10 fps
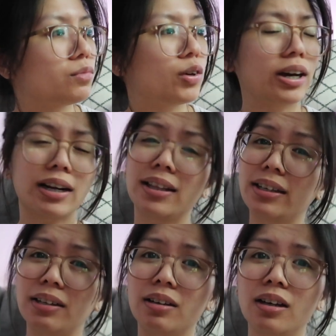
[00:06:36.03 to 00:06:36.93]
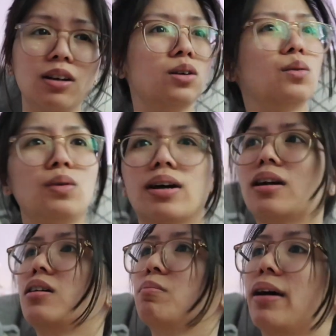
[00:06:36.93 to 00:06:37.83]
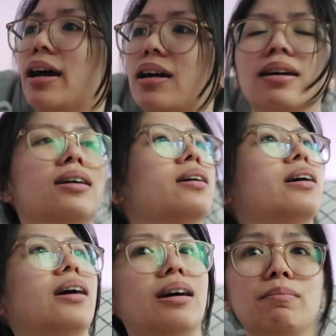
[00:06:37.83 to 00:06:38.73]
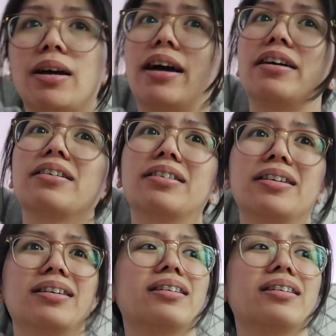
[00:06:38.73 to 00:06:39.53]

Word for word: We gotta clean. We gotta unpack. I'm tired.